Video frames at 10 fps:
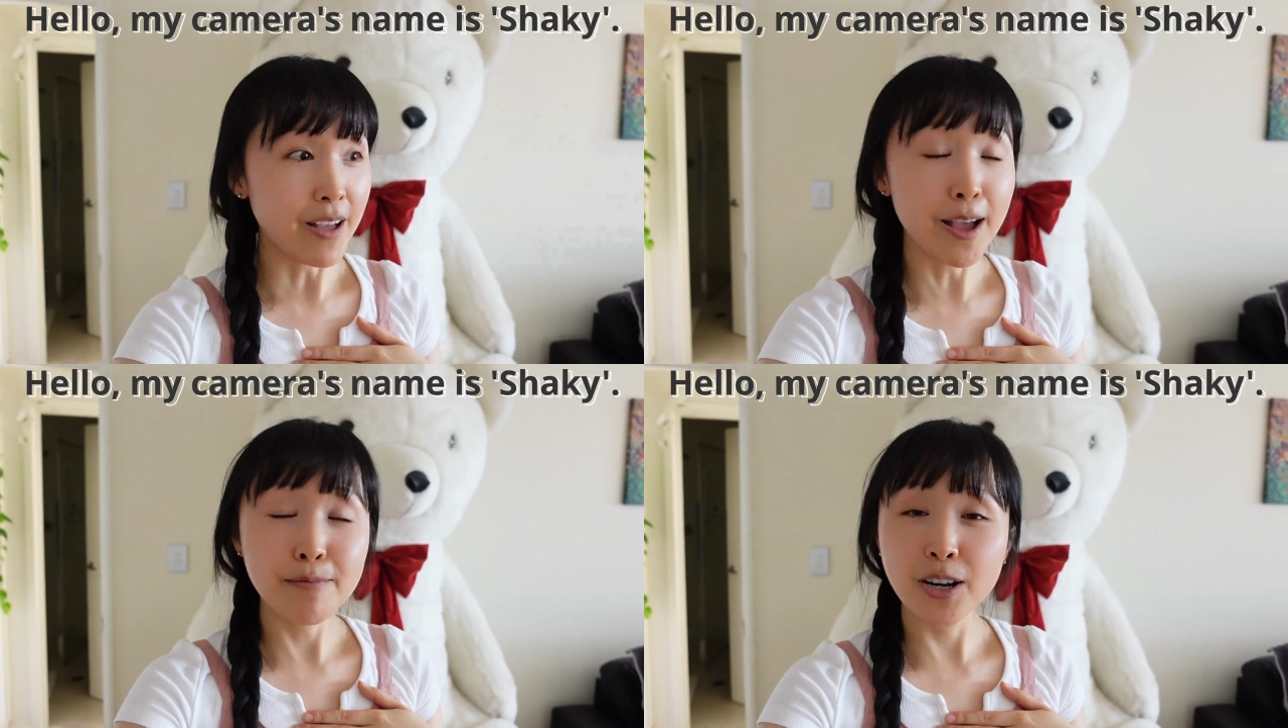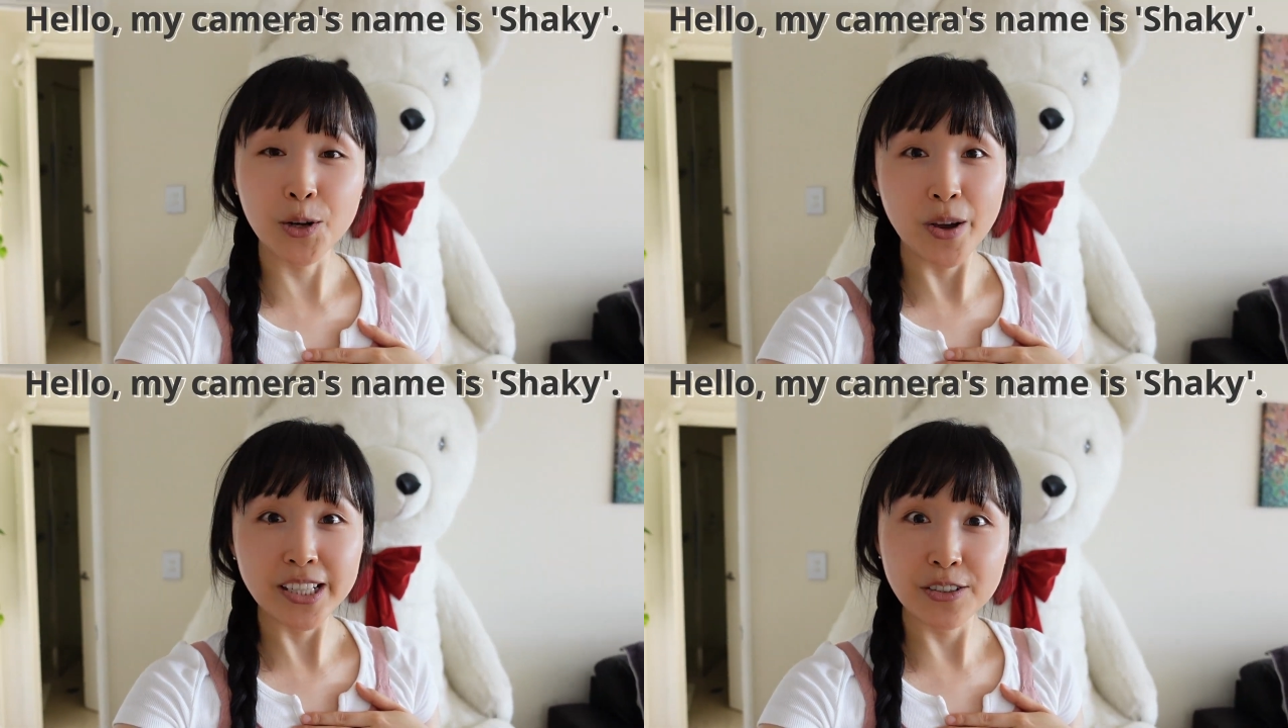I'm on a
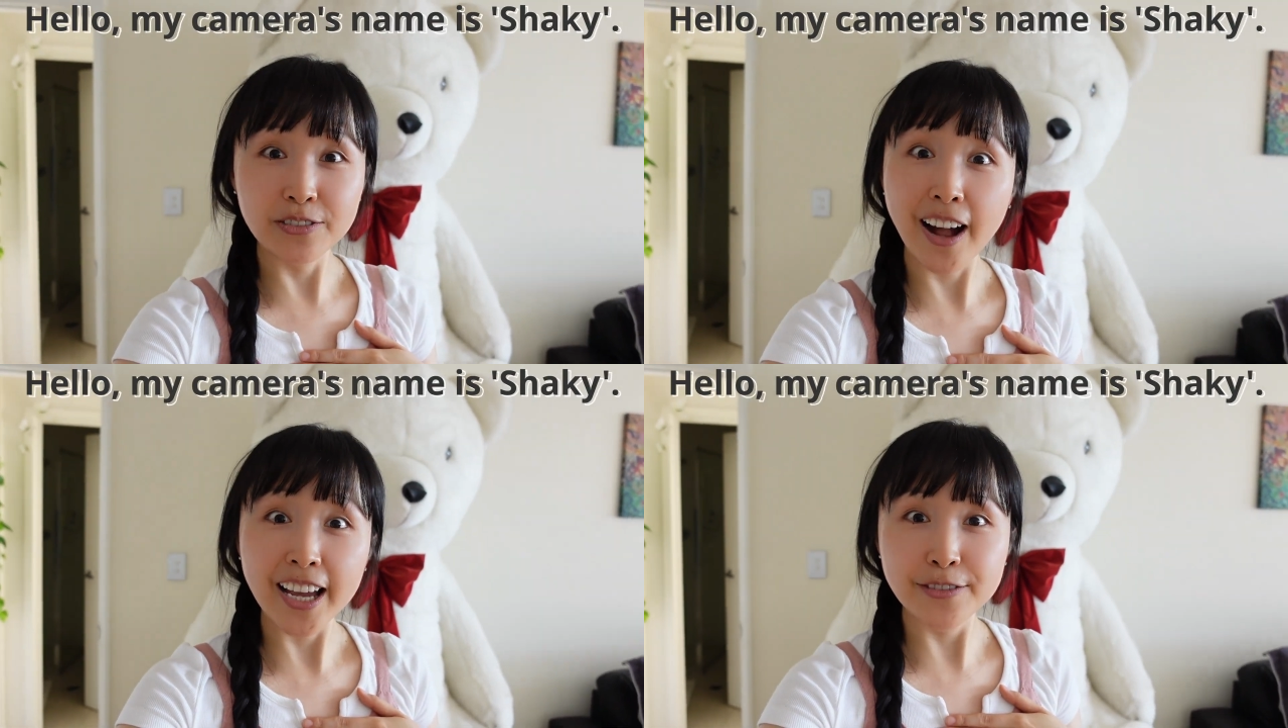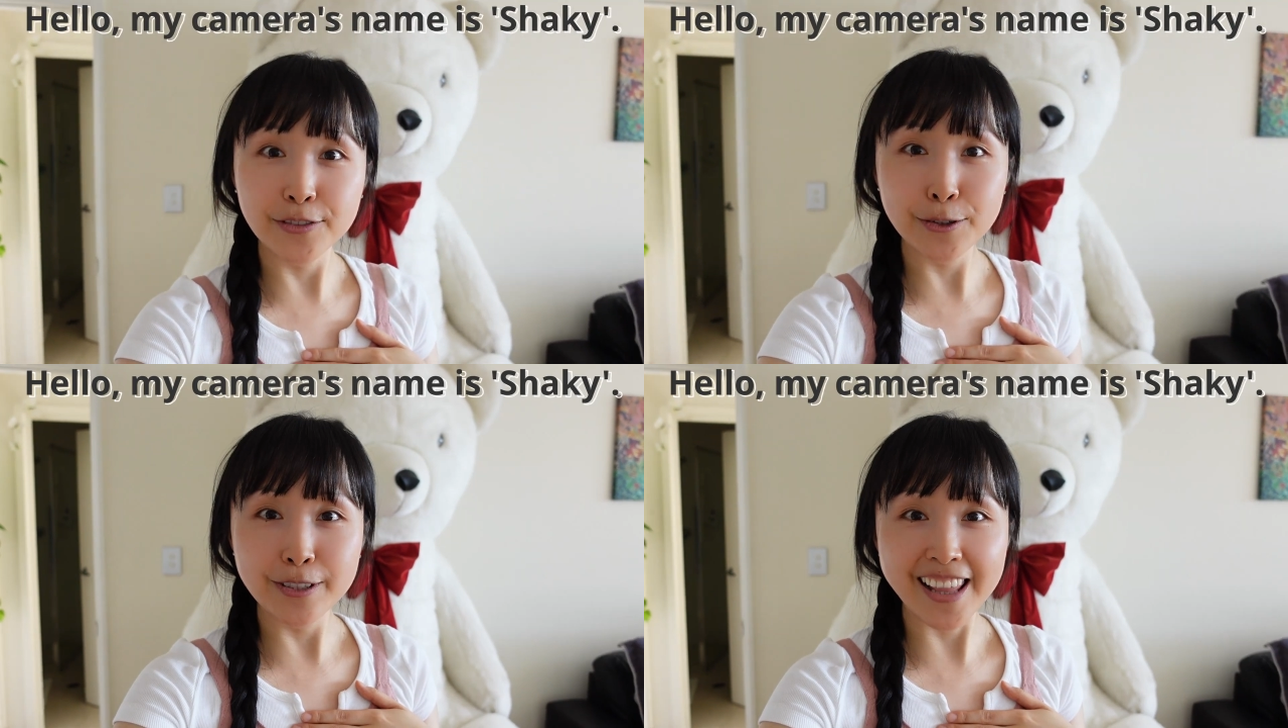quest to find
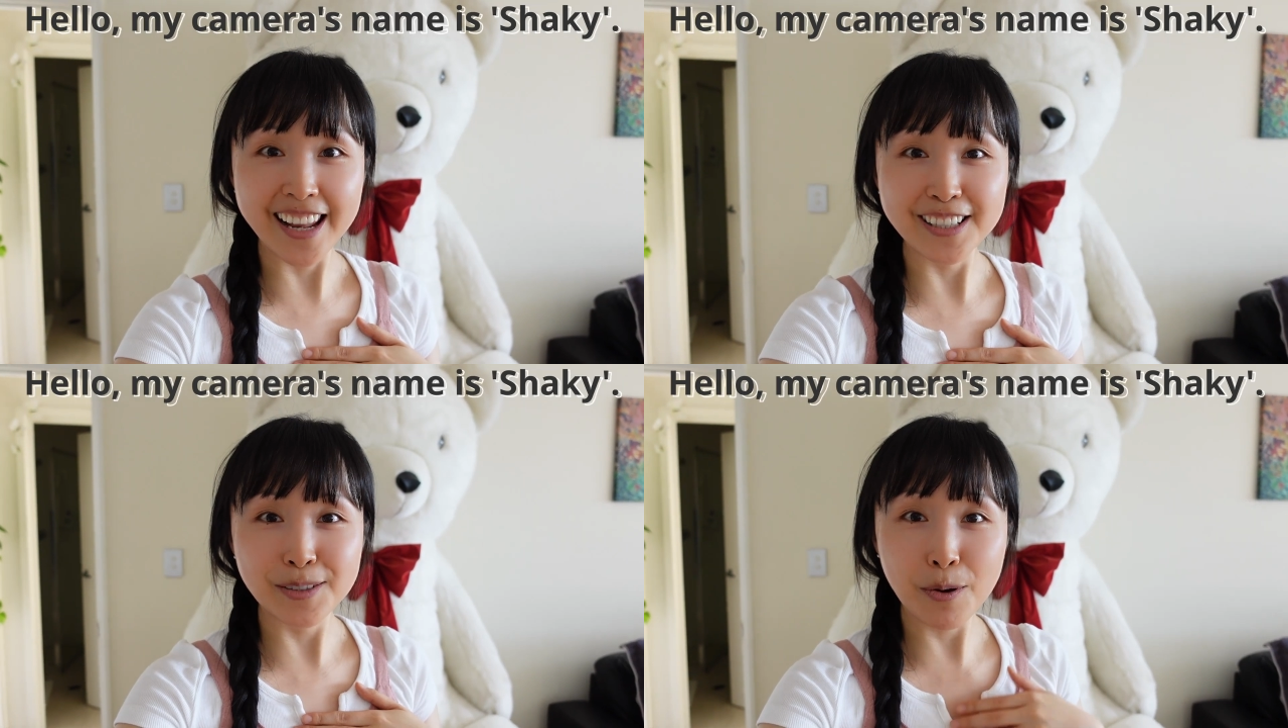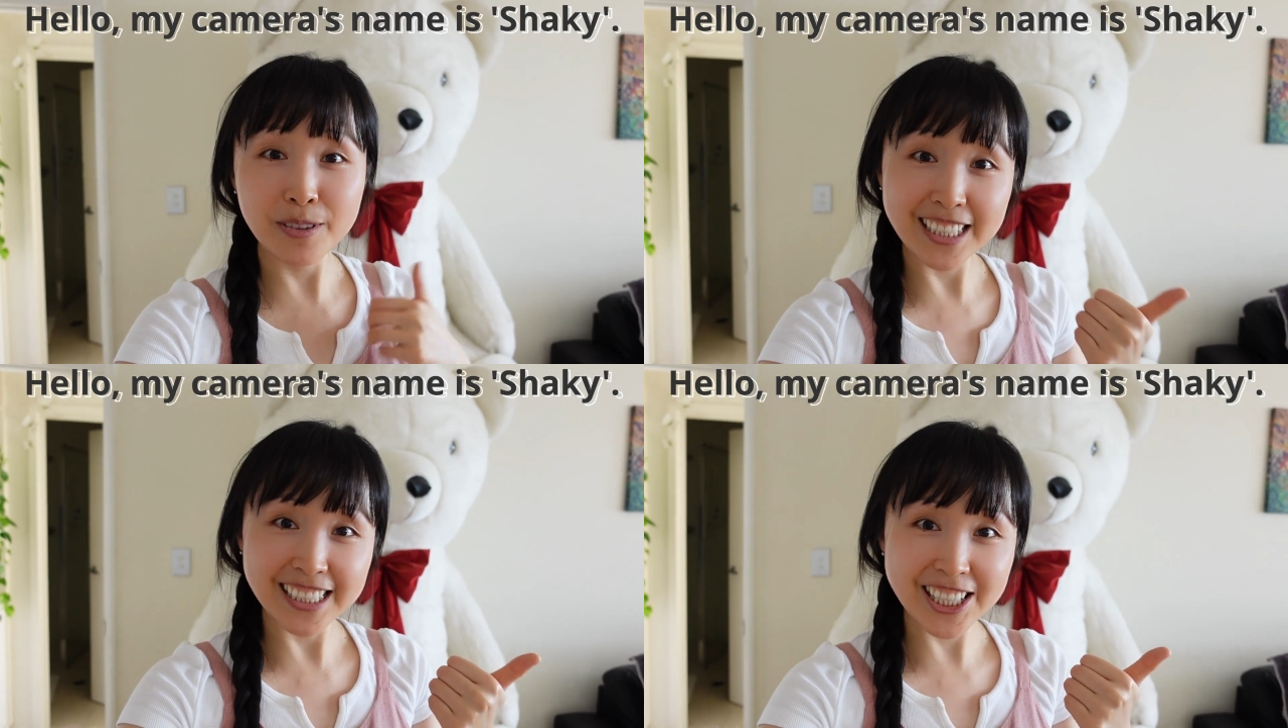food that is
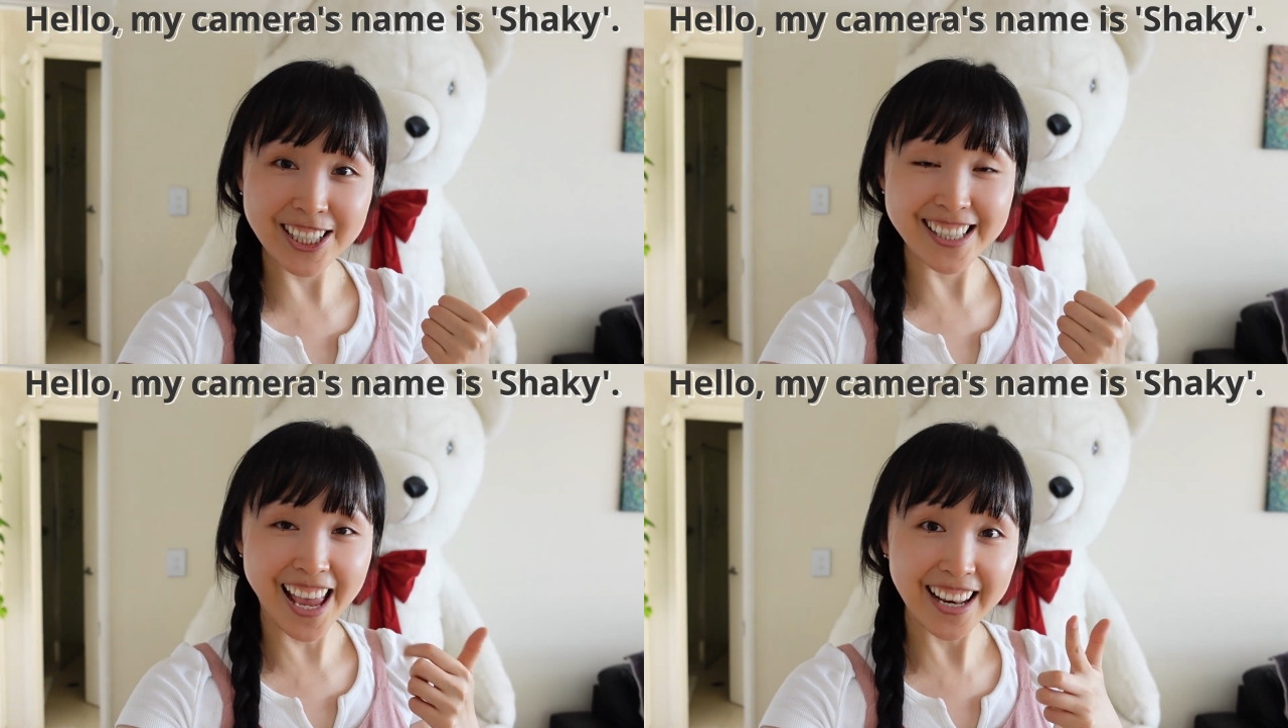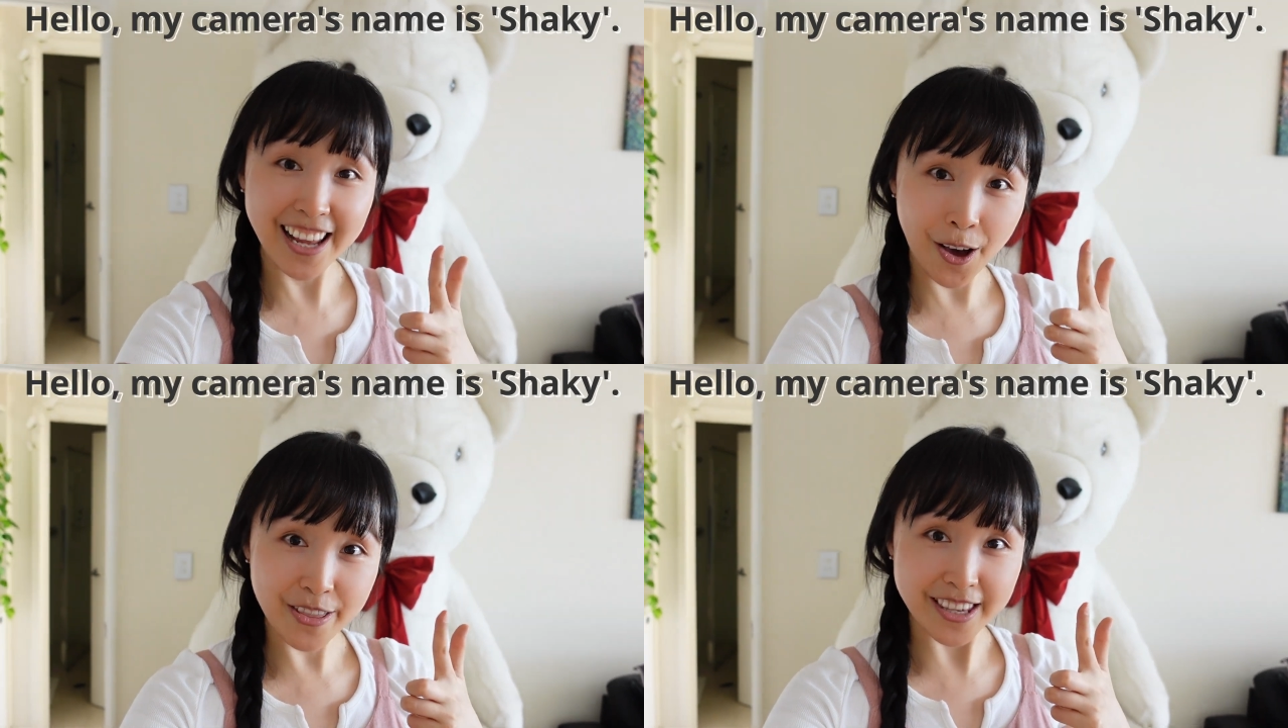both delicious and
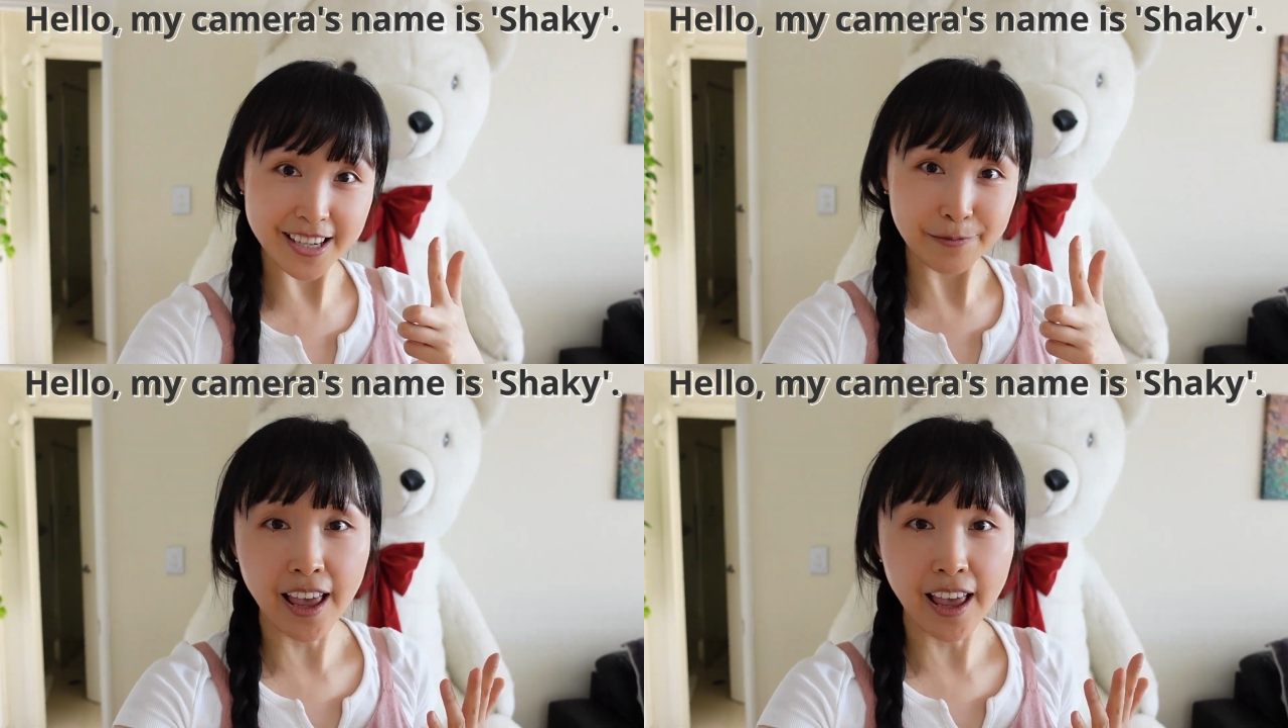healthy.